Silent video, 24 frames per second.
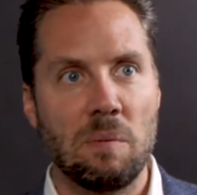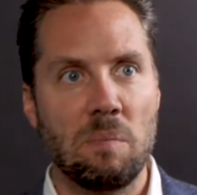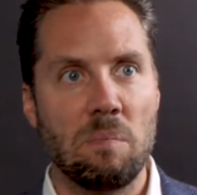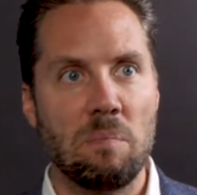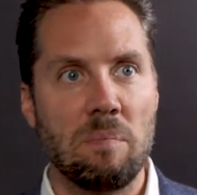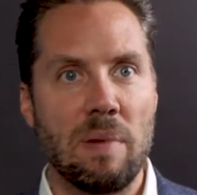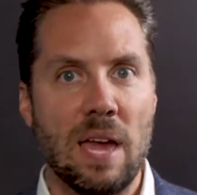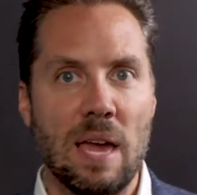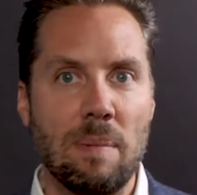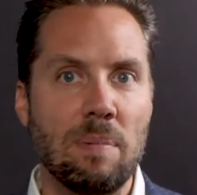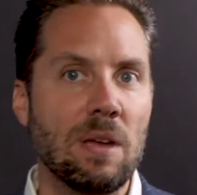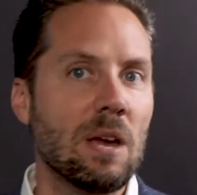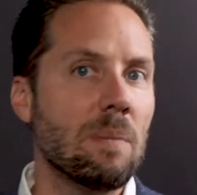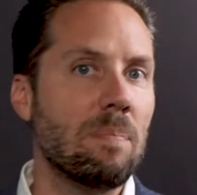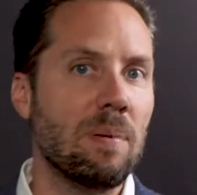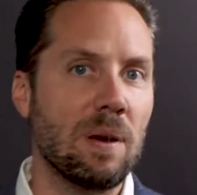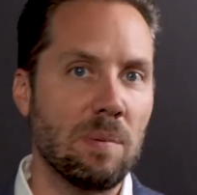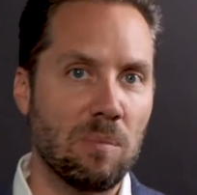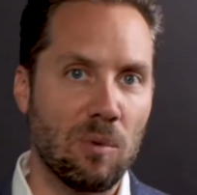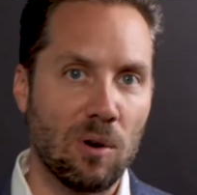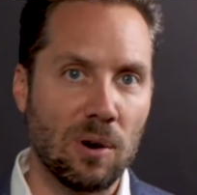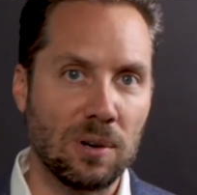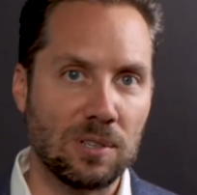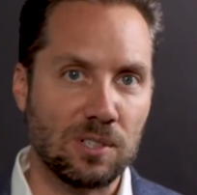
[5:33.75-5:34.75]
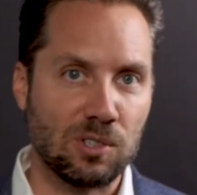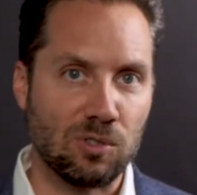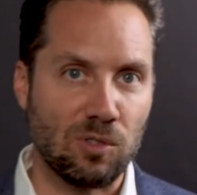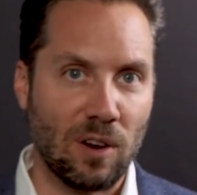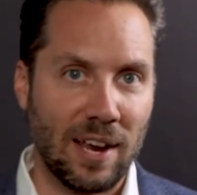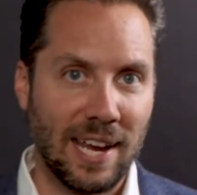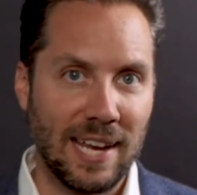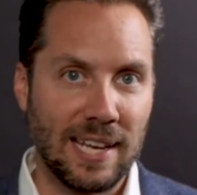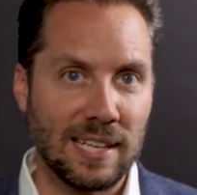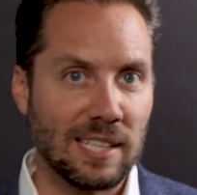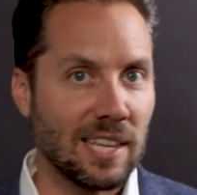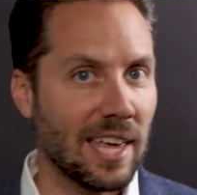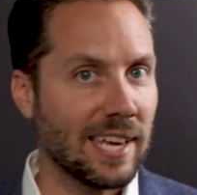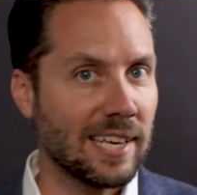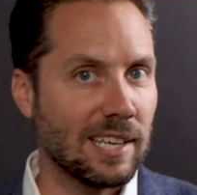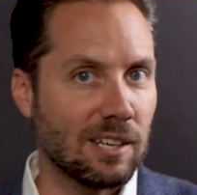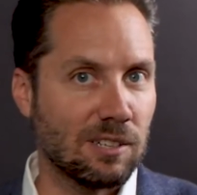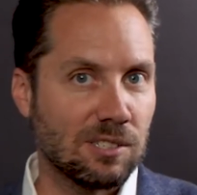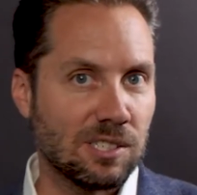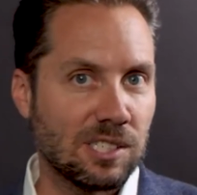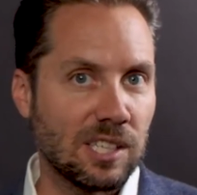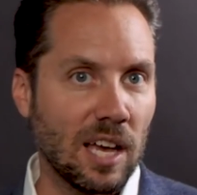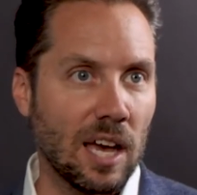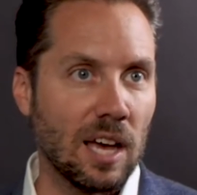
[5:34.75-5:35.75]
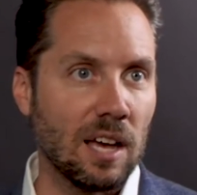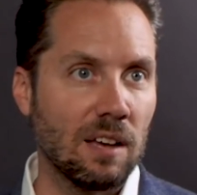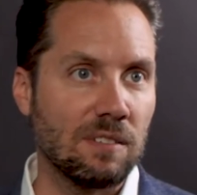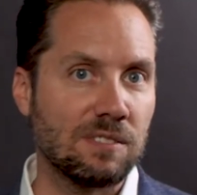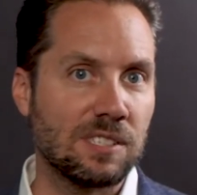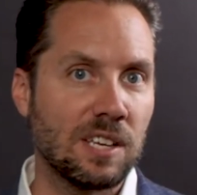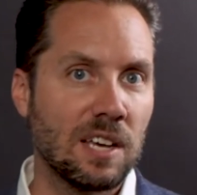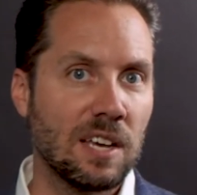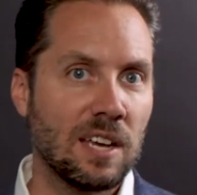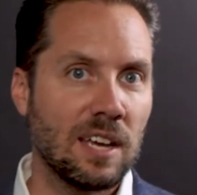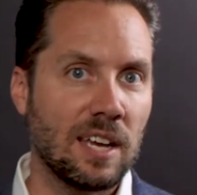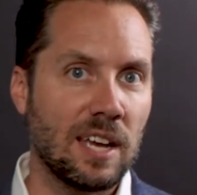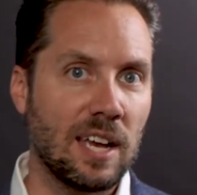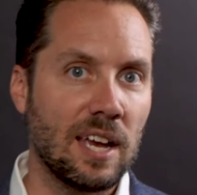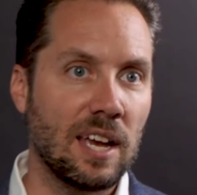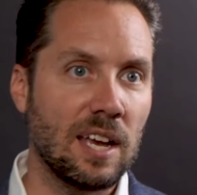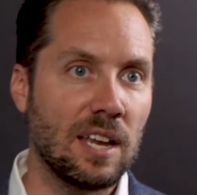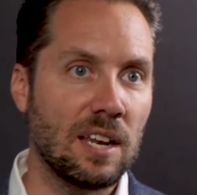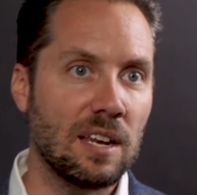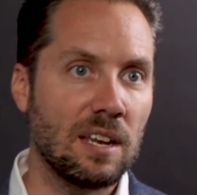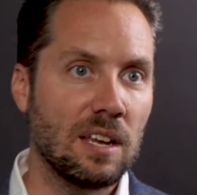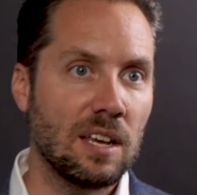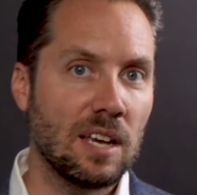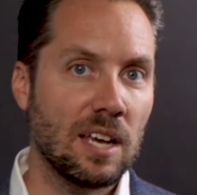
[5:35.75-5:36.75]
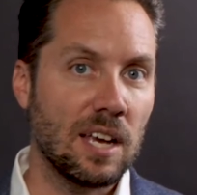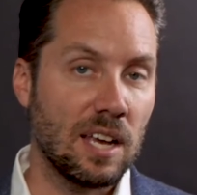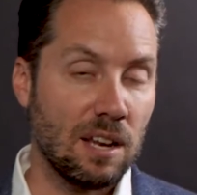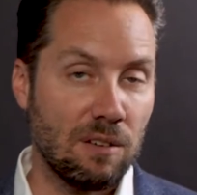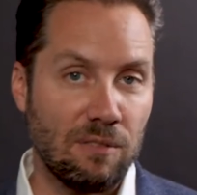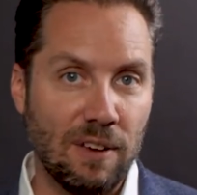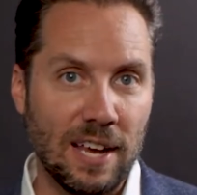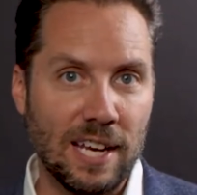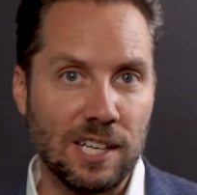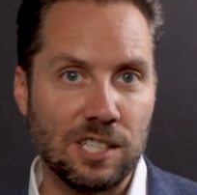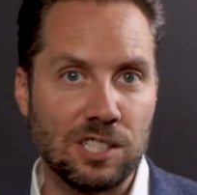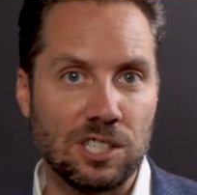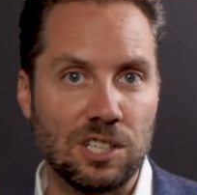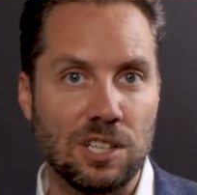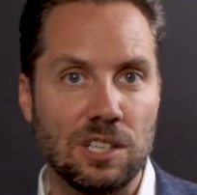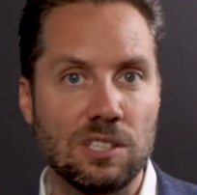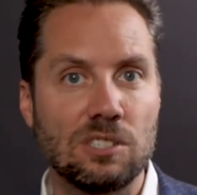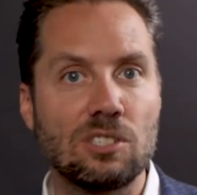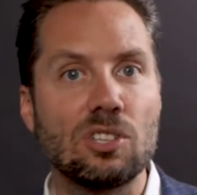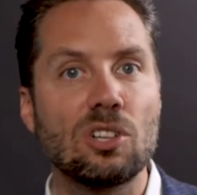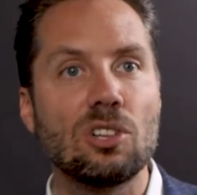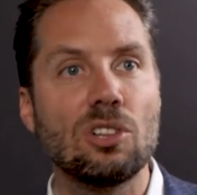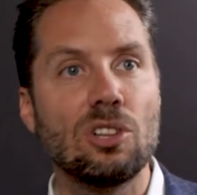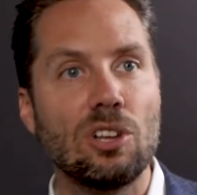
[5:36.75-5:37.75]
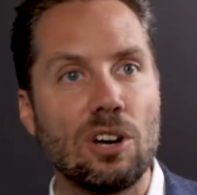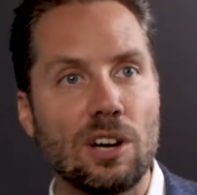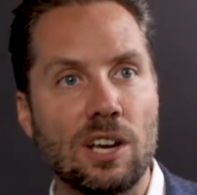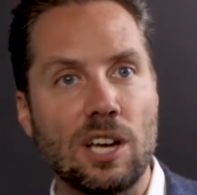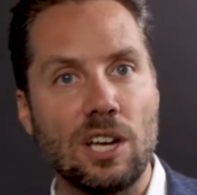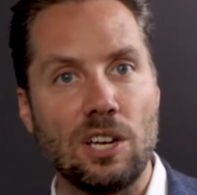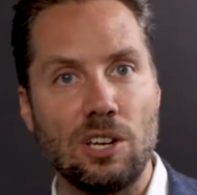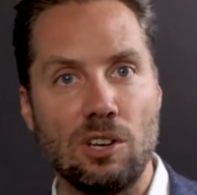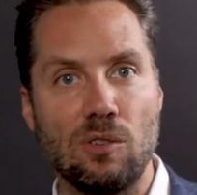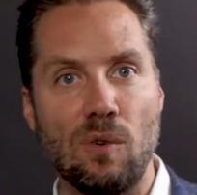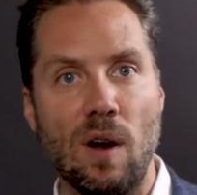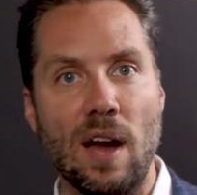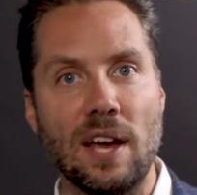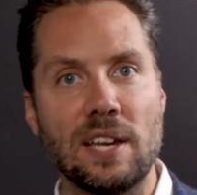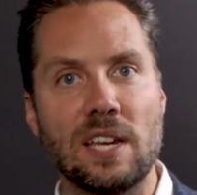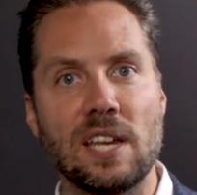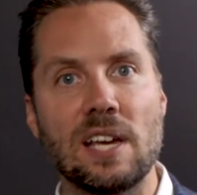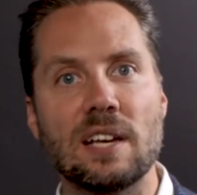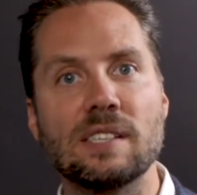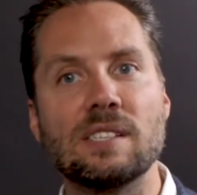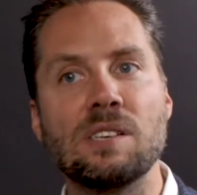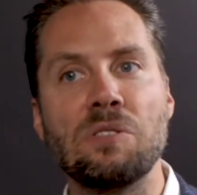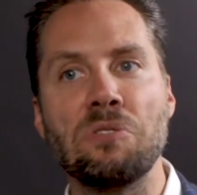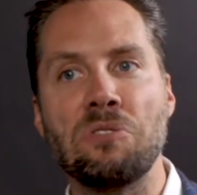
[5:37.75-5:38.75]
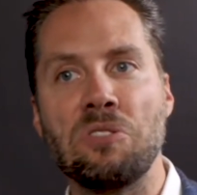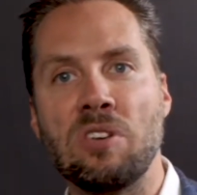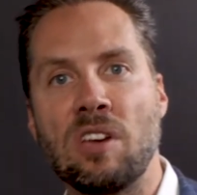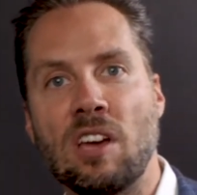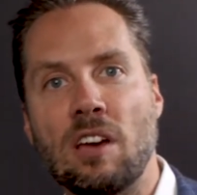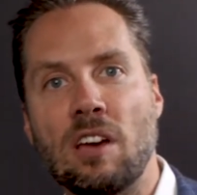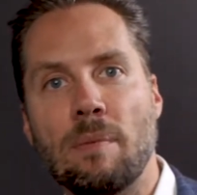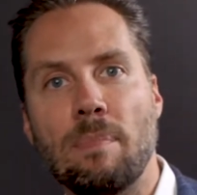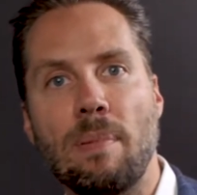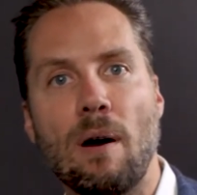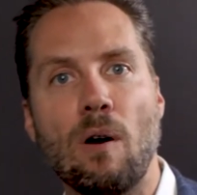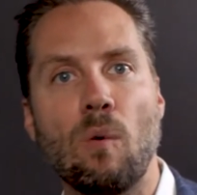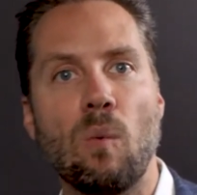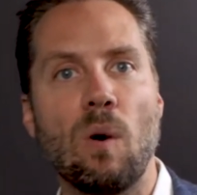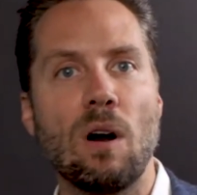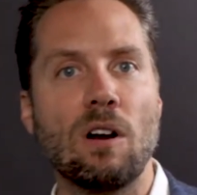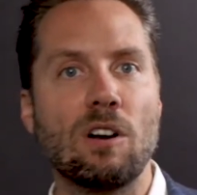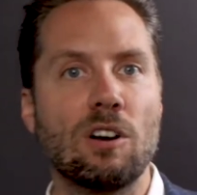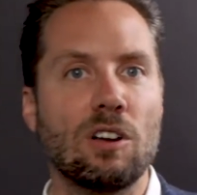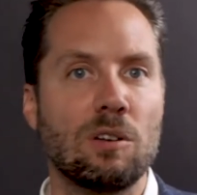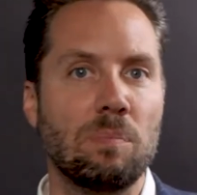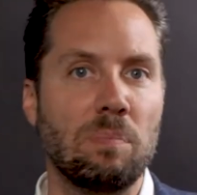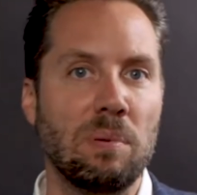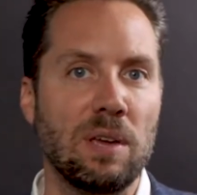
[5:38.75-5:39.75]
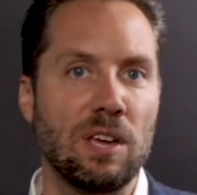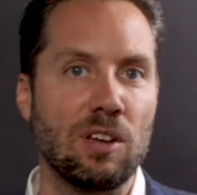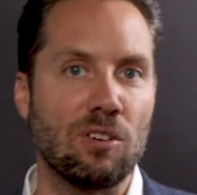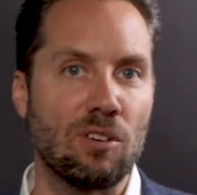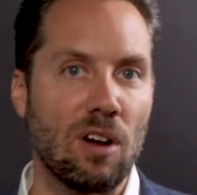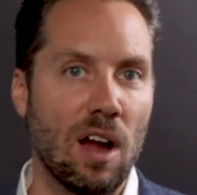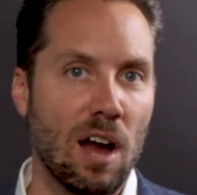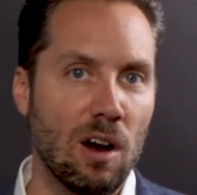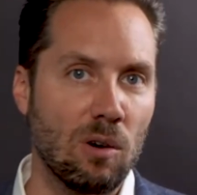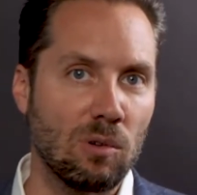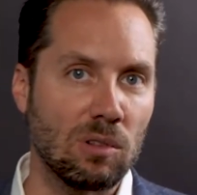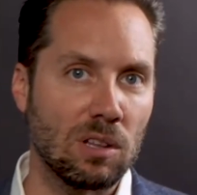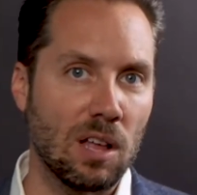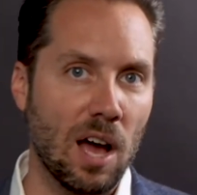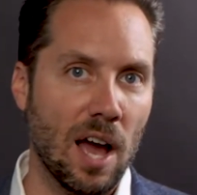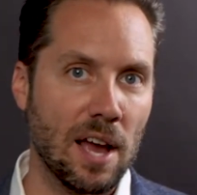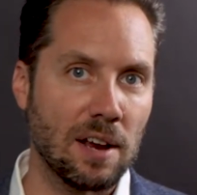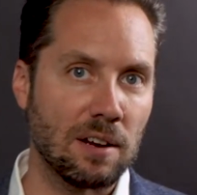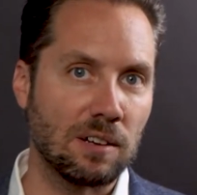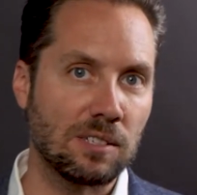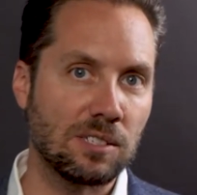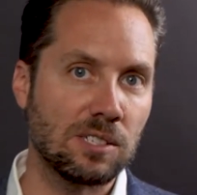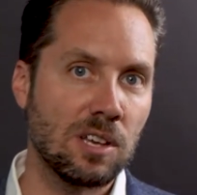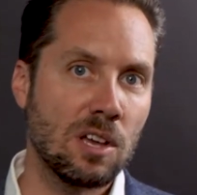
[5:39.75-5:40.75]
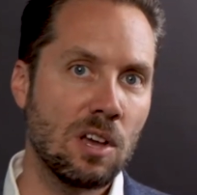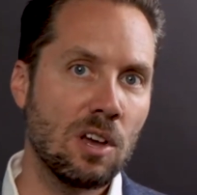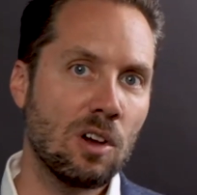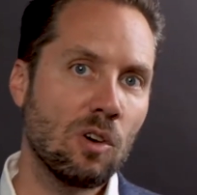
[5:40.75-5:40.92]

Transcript: maybe a bit more trained like yourselves in innovation to look at new ideas and think about what could be your outliers,